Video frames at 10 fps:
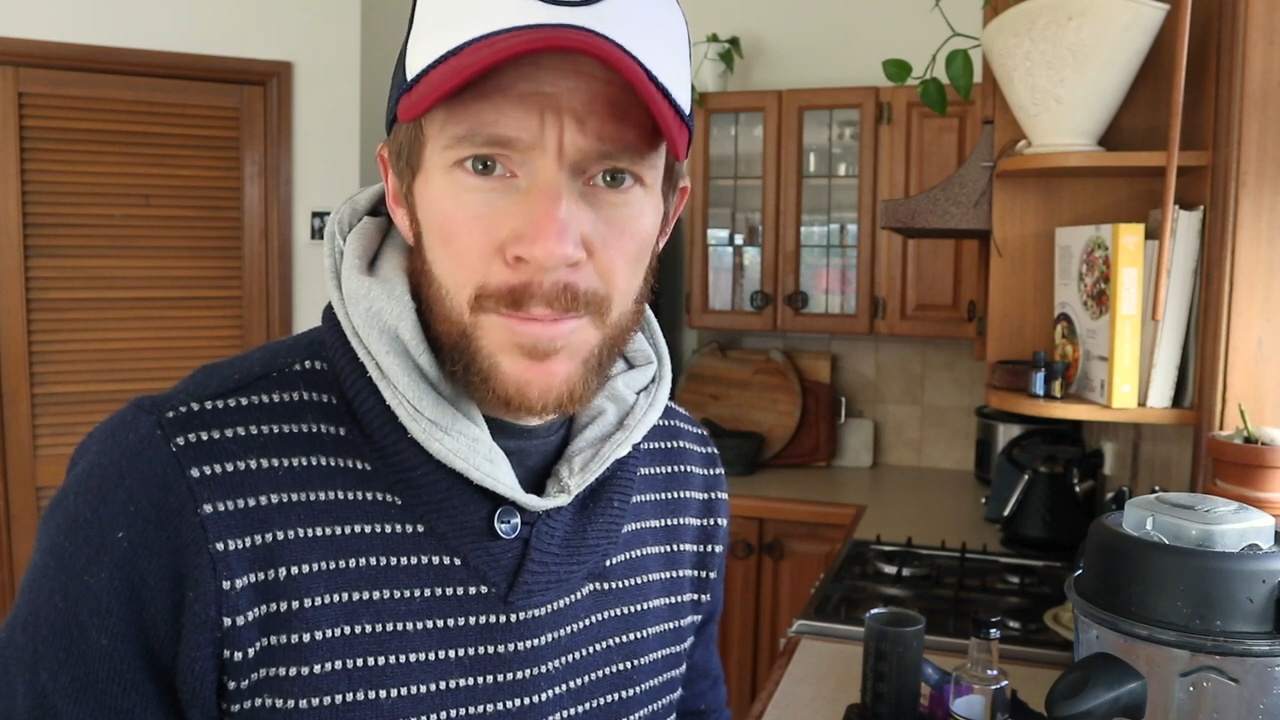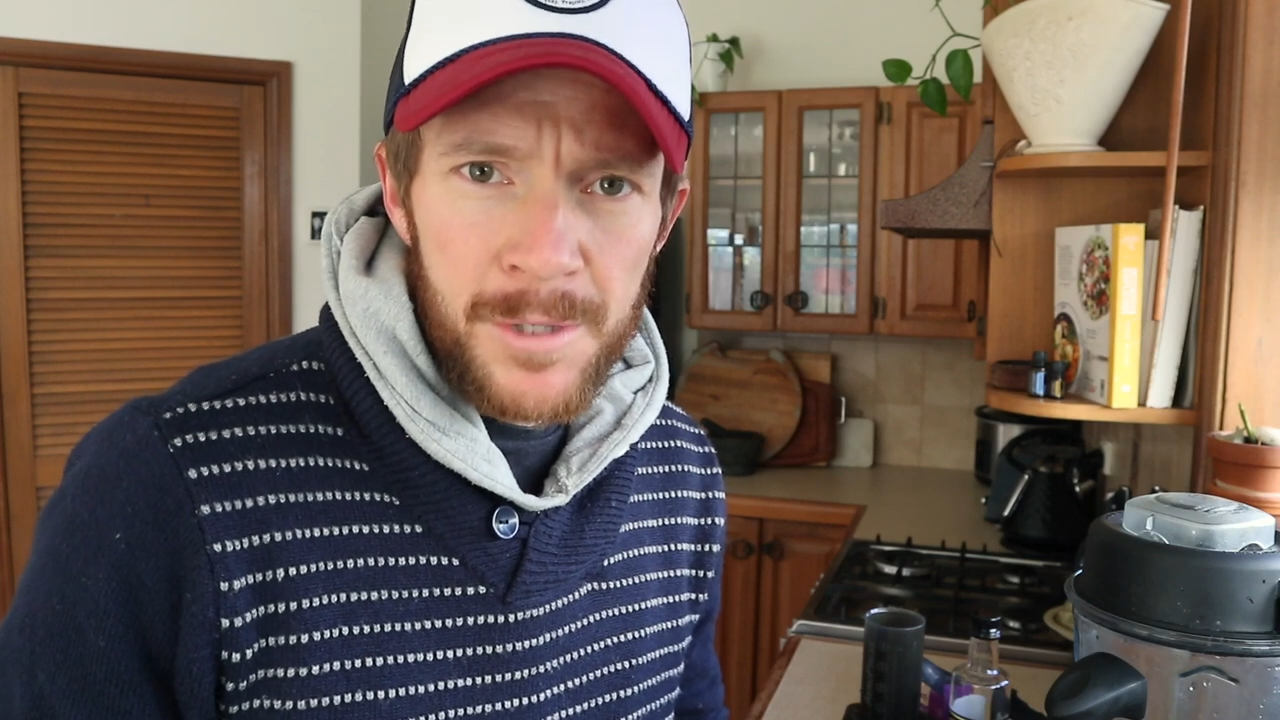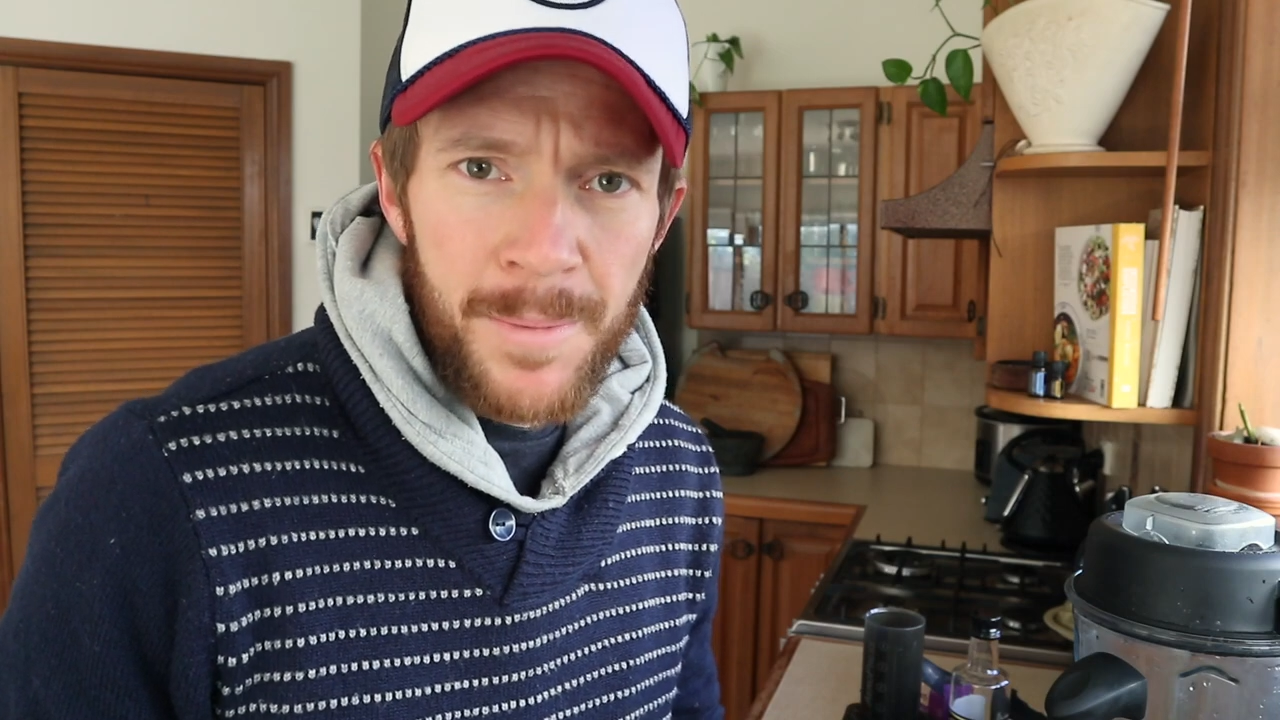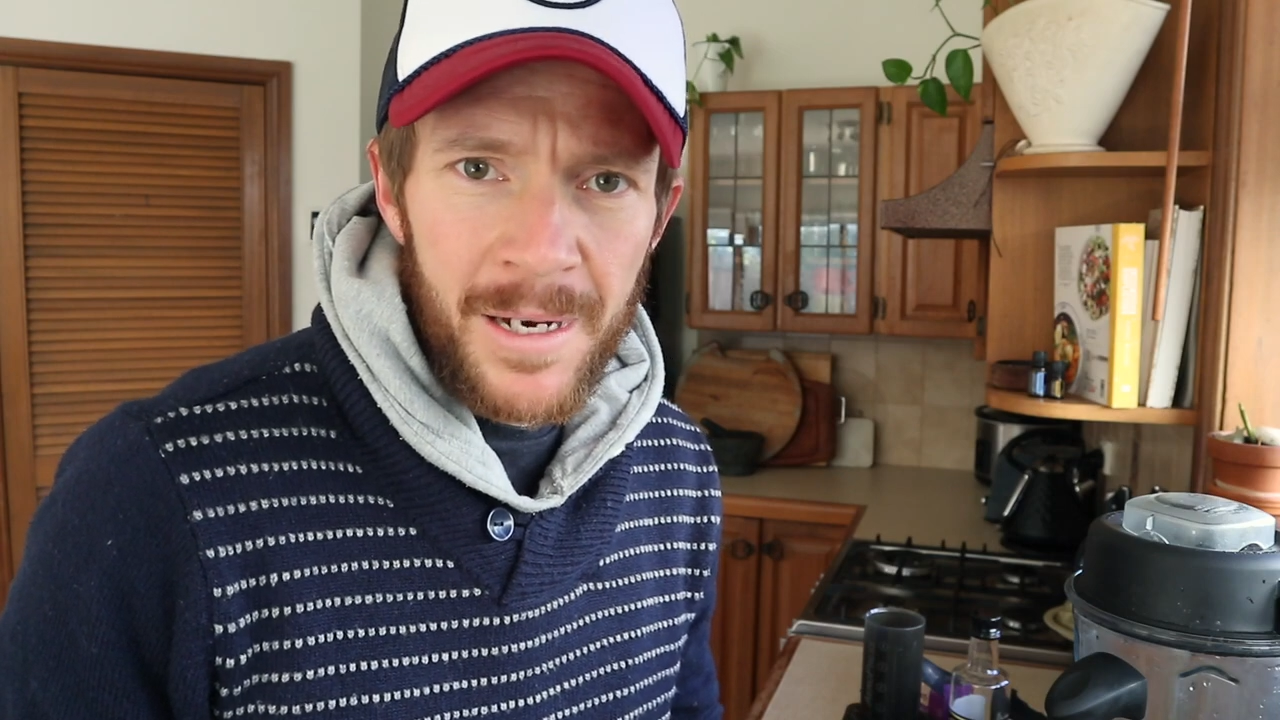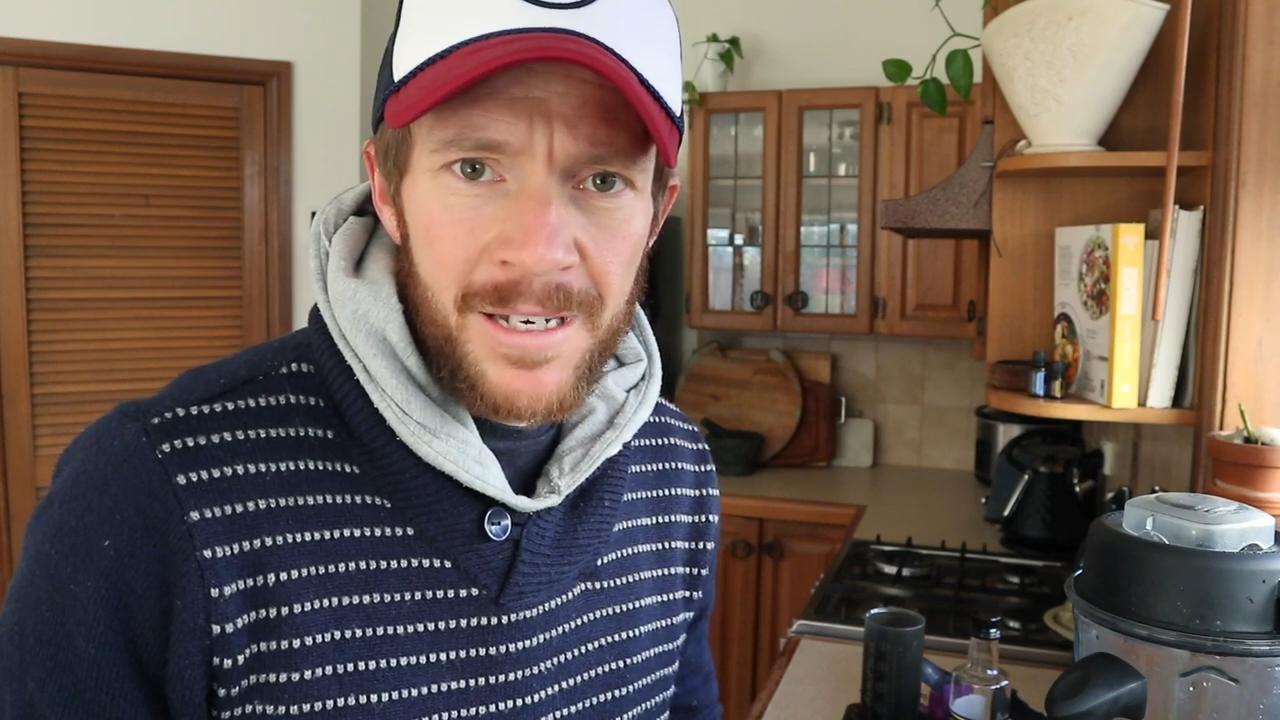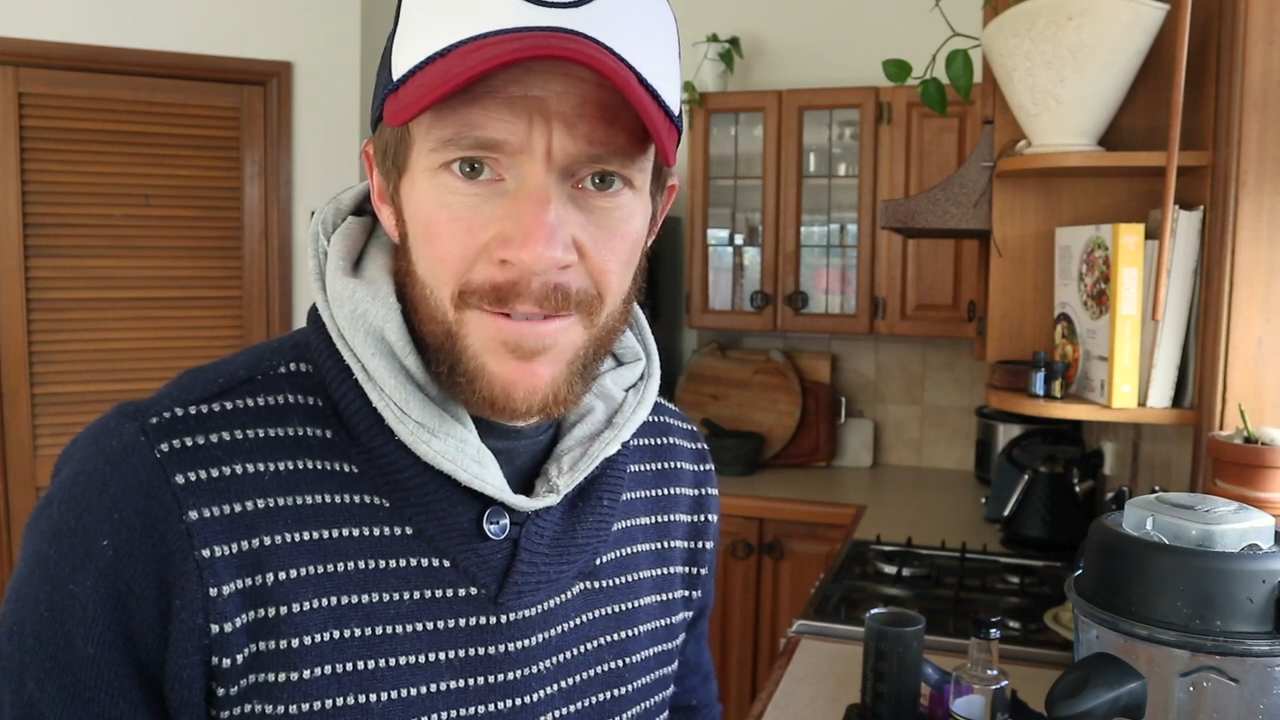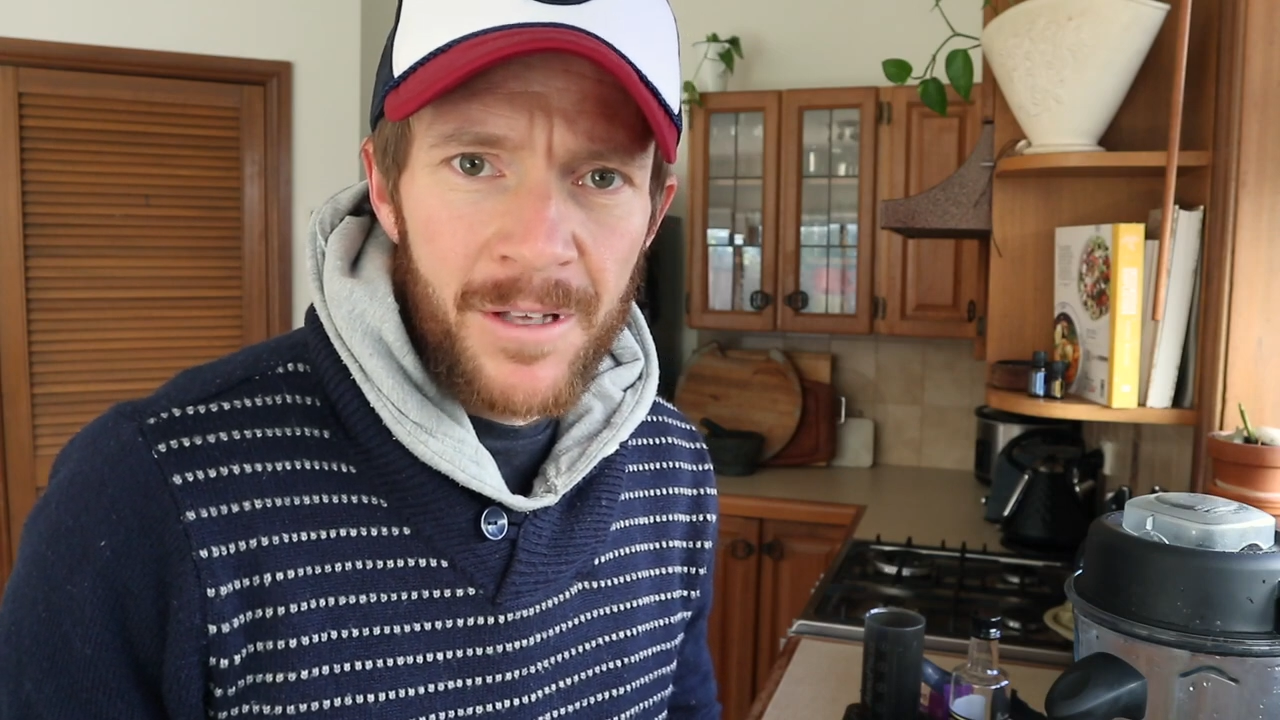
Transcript: perspective.